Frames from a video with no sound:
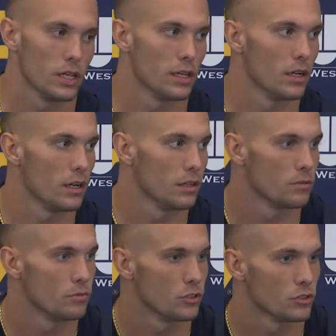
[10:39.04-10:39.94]
Mm-hmm. It
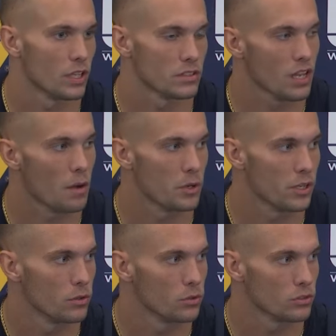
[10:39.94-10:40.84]
just takes time to
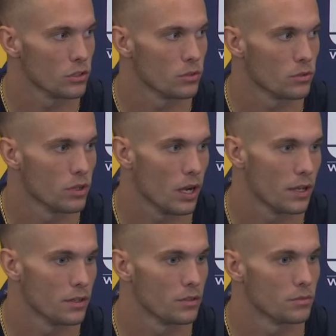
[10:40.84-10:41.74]
heal. So I
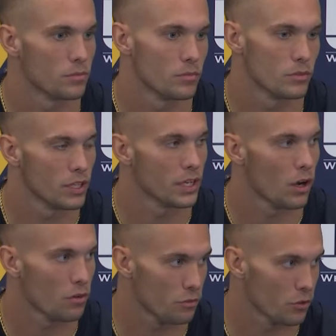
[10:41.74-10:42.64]
had to take
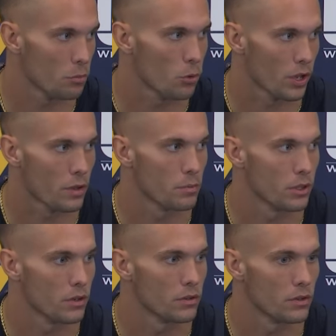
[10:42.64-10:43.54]
off for the bowl game
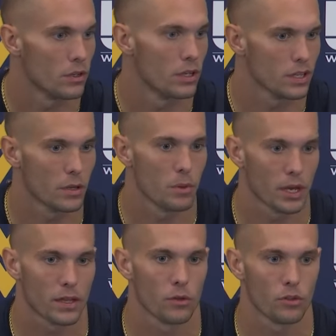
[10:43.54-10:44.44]
and then get
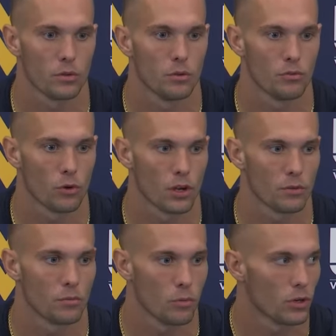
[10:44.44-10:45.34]
back healthy before
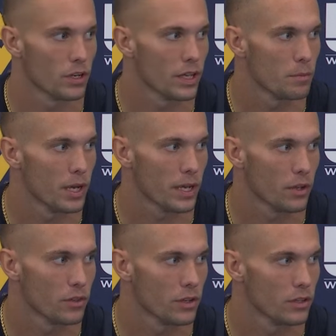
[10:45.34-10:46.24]
I wanted to get back
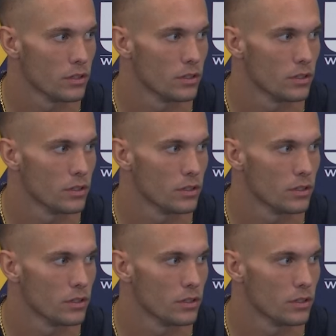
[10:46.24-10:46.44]
out there.